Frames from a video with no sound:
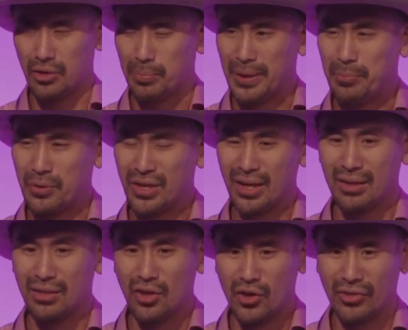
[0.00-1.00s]
people
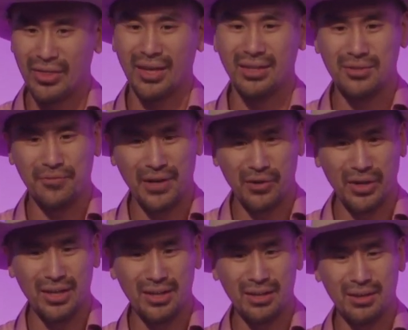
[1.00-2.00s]
can learn things
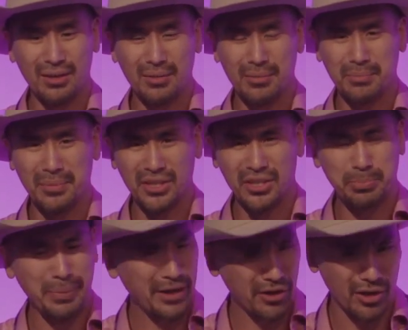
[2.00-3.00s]
very
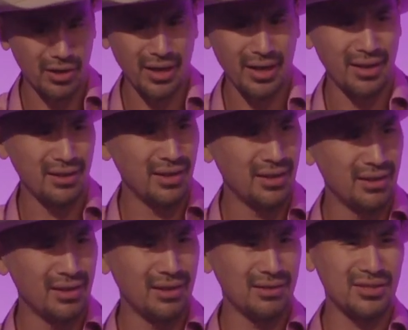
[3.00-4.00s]
much better and in
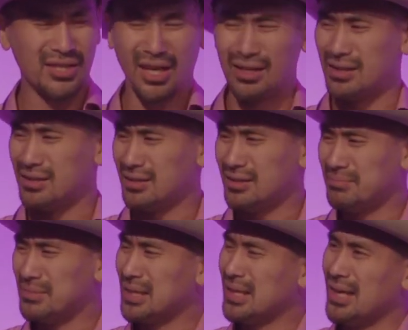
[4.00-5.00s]
a solid
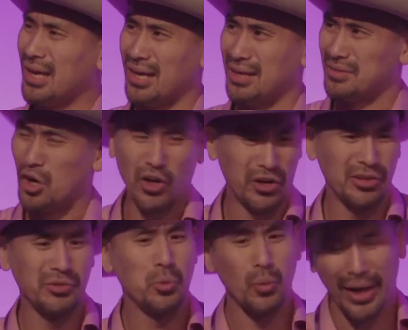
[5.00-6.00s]
and
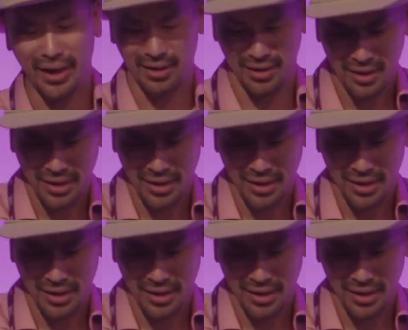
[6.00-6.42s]
hardened way.